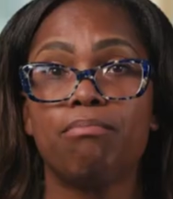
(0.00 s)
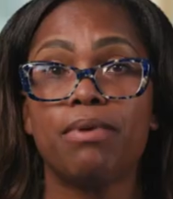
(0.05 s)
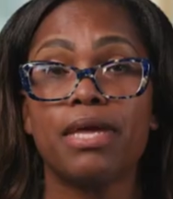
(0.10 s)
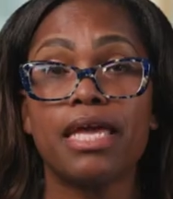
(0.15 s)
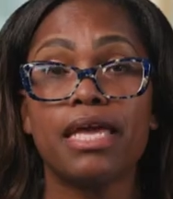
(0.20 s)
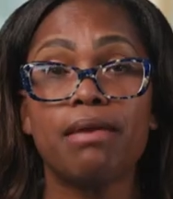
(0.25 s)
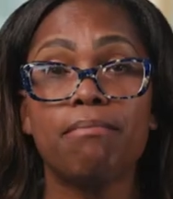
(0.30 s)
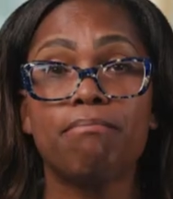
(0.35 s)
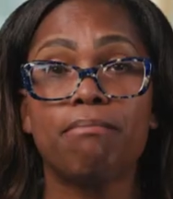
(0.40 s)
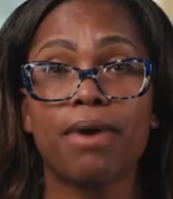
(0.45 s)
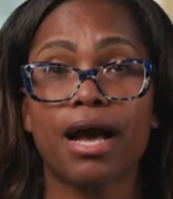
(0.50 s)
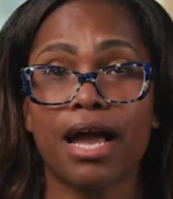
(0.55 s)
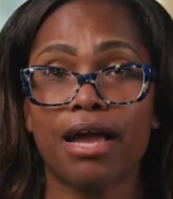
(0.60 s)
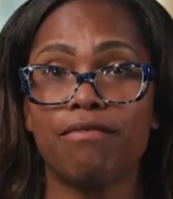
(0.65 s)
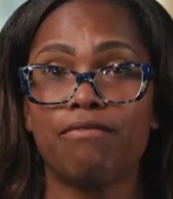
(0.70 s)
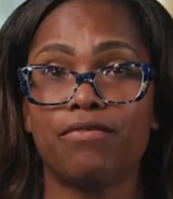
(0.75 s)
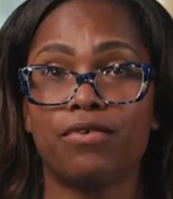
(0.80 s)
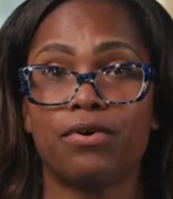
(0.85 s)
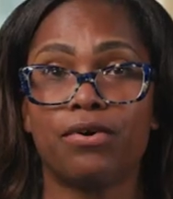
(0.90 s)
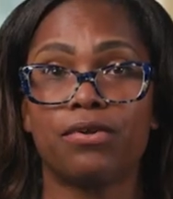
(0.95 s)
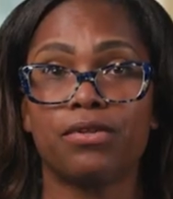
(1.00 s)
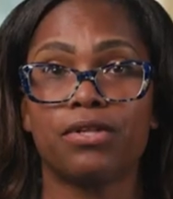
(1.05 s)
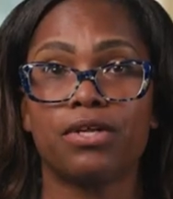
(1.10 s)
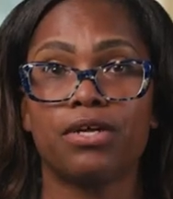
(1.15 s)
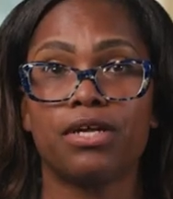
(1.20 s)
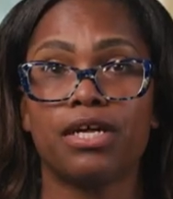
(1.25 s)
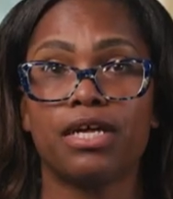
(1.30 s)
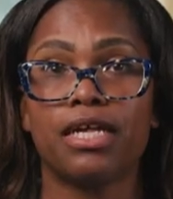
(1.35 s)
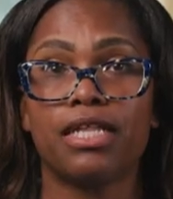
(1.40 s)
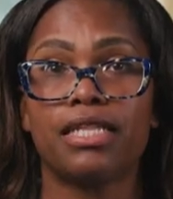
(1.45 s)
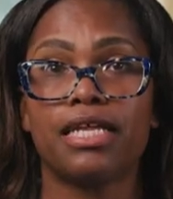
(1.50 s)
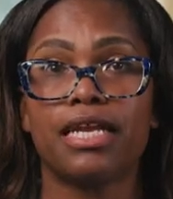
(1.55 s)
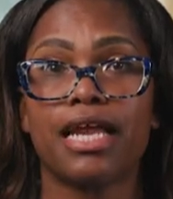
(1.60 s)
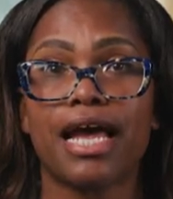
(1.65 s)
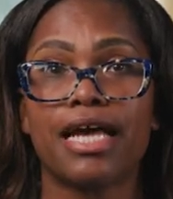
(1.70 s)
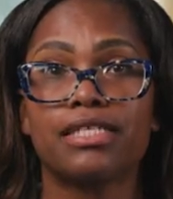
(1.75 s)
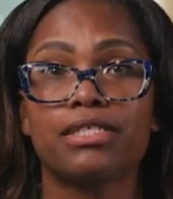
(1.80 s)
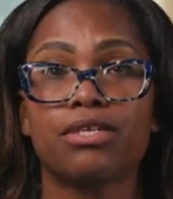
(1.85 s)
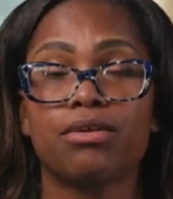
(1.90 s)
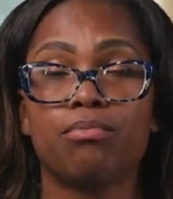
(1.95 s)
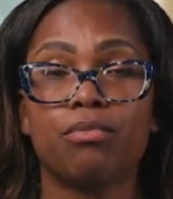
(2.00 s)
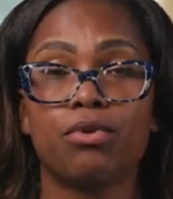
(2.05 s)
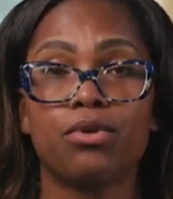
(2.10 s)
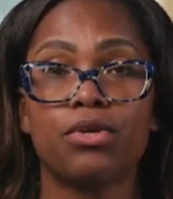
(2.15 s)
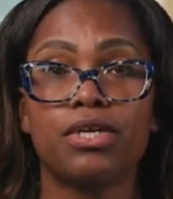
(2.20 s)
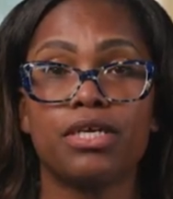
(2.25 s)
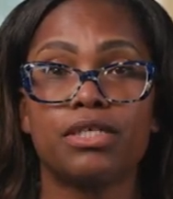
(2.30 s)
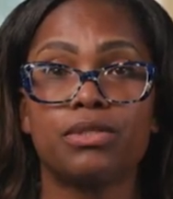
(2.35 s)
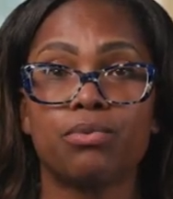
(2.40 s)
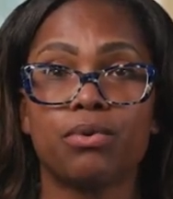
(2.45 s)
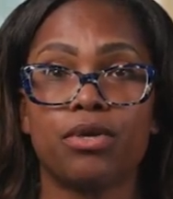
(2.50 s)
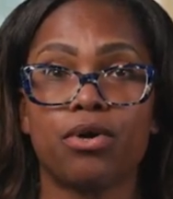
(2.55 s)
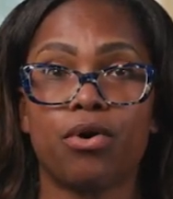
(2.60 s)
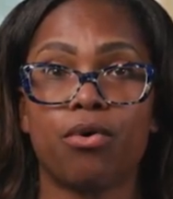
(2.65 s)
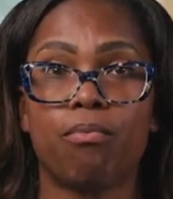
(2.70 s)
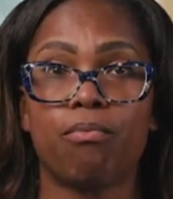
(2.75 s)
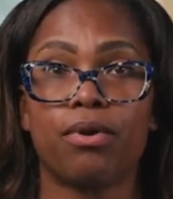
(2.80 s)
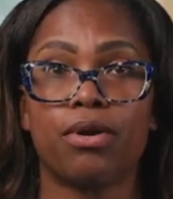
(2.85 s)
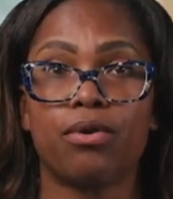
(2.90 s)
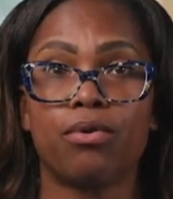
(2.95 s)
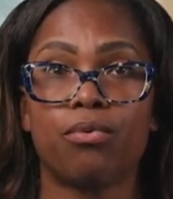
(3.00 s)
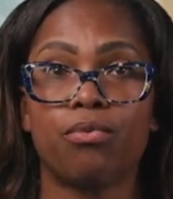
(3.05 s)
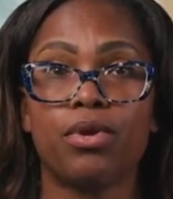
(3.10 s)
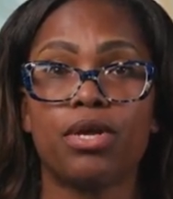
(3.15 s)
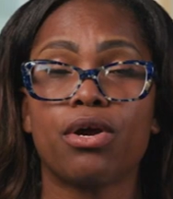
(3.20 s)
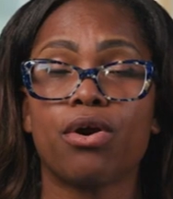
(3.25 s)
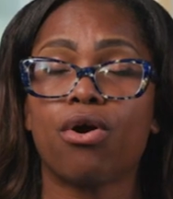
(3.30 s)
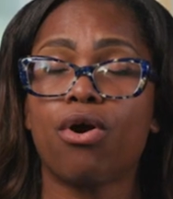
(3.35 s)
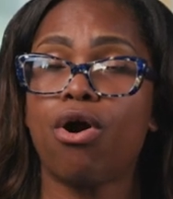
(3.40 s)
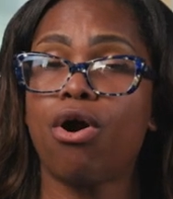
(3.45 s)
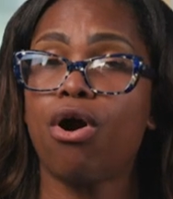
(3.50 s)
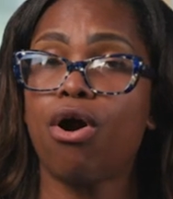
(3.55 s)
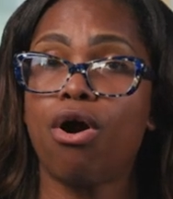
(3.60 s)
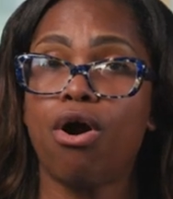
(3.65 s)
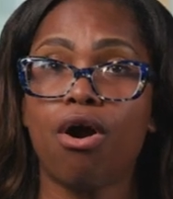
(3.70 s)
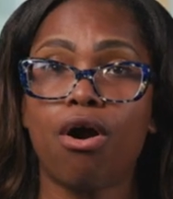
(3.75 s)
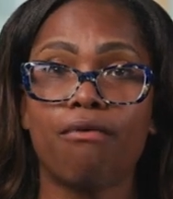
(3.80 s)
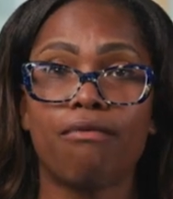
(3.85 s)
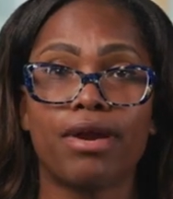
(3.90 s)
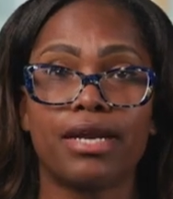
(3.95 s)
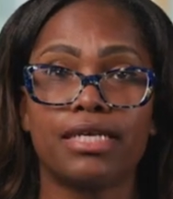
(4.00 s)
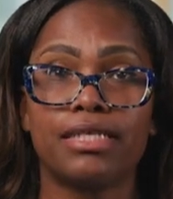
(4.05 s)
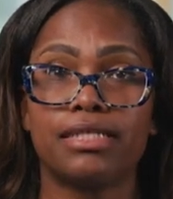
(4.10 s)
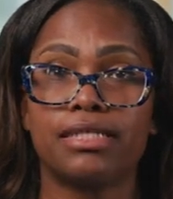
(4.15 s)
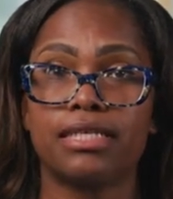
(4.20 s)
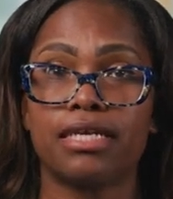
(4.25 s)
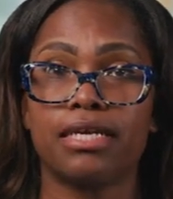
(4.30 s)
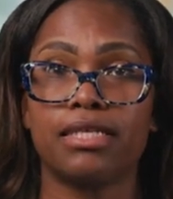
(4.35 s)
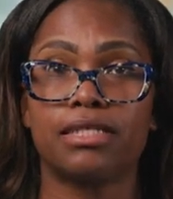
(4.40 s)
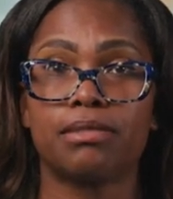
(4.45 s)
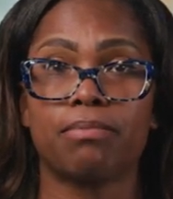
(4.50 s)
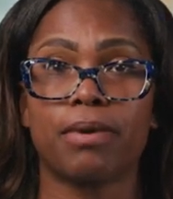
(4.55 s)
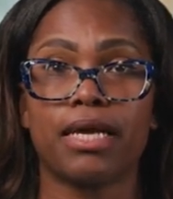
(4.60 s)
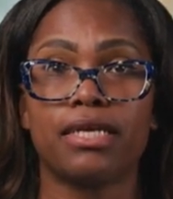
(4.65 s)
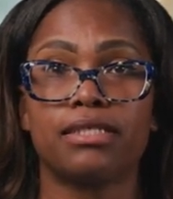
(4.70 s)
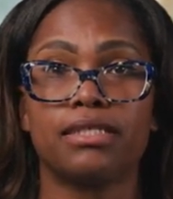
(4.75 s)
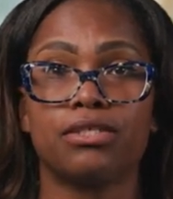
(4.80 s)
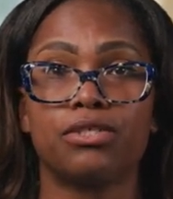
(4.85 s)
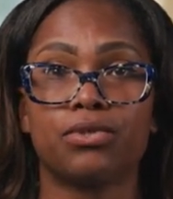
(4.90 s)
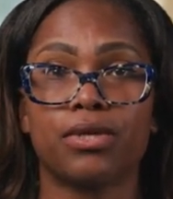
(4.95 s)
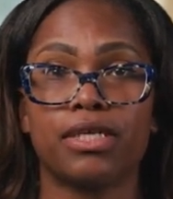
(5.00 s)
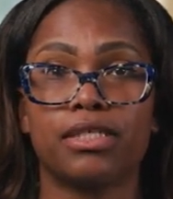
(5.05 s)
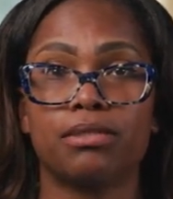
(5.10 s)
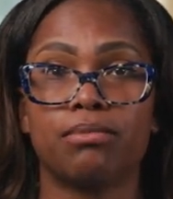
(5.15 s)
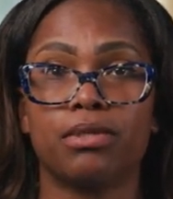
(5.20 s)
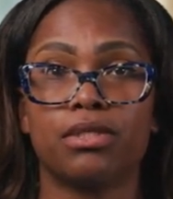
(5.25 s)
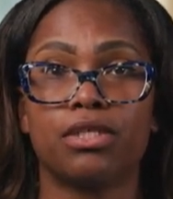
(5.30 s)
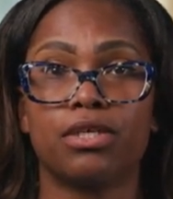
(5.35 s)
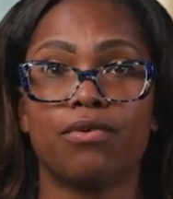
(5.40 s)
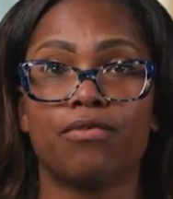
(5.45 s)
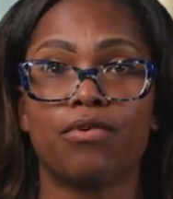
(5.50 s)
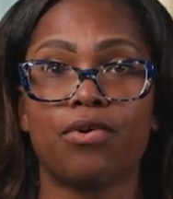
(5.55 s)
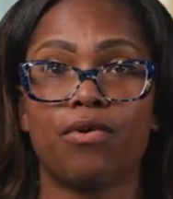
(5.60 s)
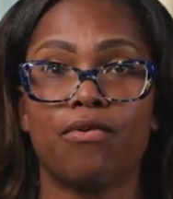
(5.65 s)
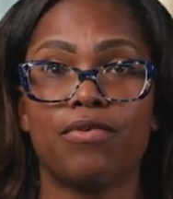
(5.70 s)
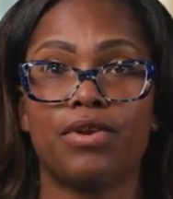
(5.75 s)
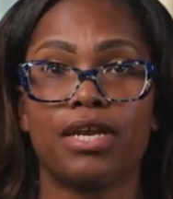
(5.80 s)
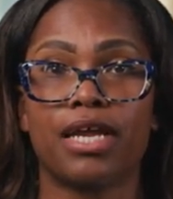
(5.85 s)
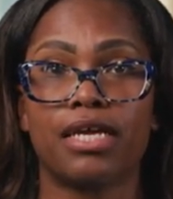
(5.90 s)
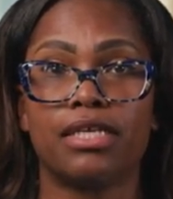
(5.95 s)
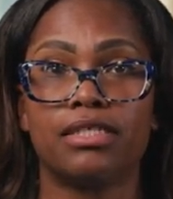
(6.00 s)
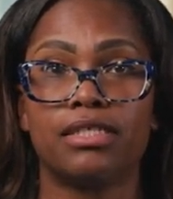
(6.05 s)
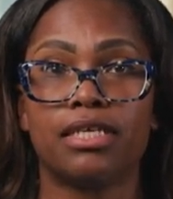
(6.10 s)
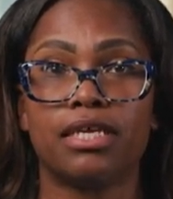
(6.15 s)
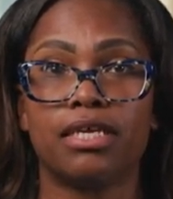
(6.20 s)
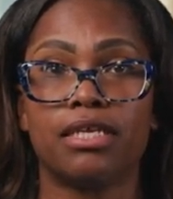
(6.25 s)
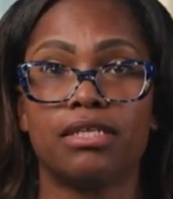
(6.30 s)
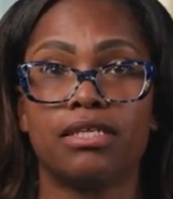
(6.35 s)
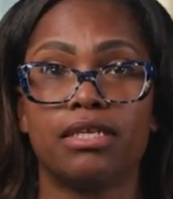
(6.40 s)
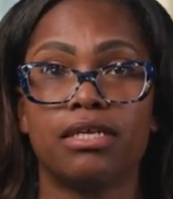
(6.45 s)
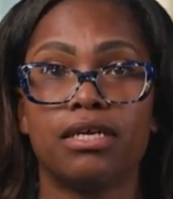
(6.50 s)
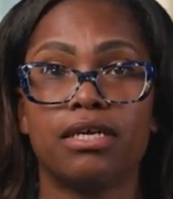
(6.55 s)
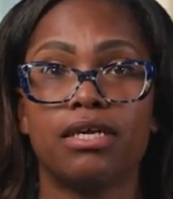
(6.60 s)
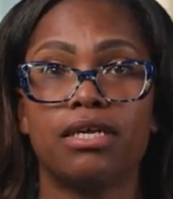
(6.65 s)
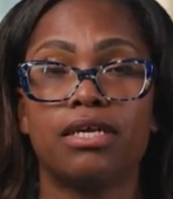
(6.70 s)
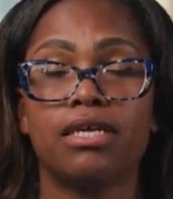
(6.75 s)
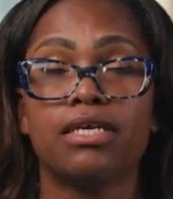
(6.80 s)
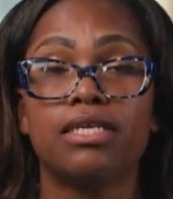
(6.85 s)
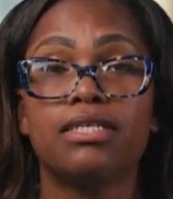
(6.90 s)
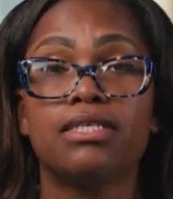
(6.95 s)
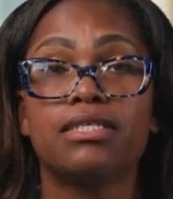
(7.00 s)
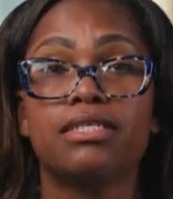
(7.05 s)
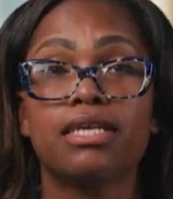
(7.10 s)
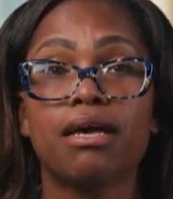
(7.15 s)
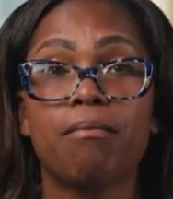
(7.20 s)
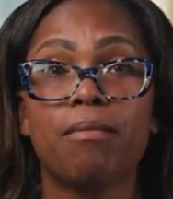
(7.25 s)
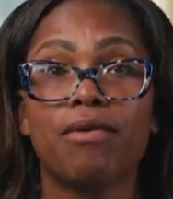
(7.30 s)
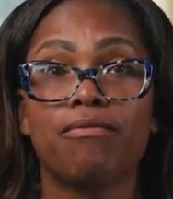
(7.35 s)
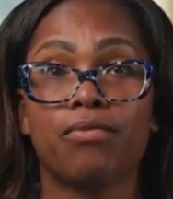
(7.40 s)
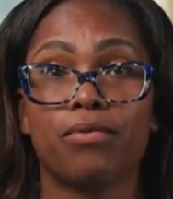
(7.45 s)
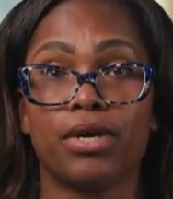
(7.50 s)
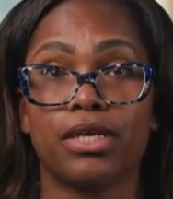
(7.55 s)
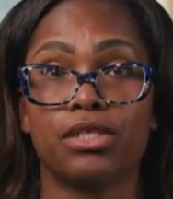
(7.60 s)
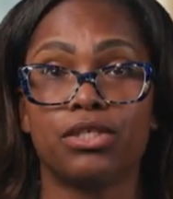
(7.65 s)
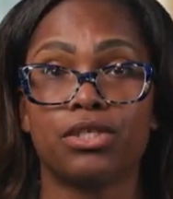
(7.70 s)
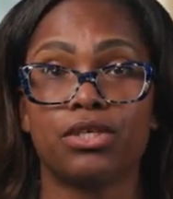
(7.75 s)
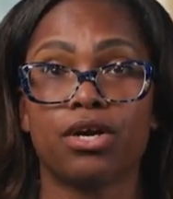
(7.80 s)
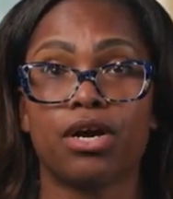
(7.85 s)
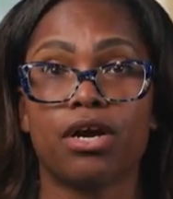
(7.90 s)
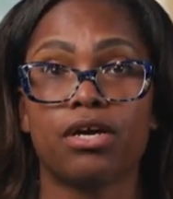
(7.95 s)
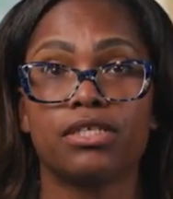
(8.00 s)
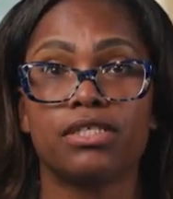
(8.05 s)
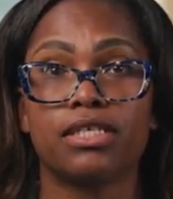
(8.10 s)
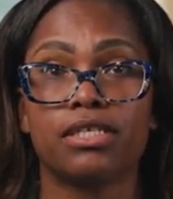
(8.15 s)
Be mindful that as communities reopen, we are already seeing spikes in transmission of COVID 19 some of which are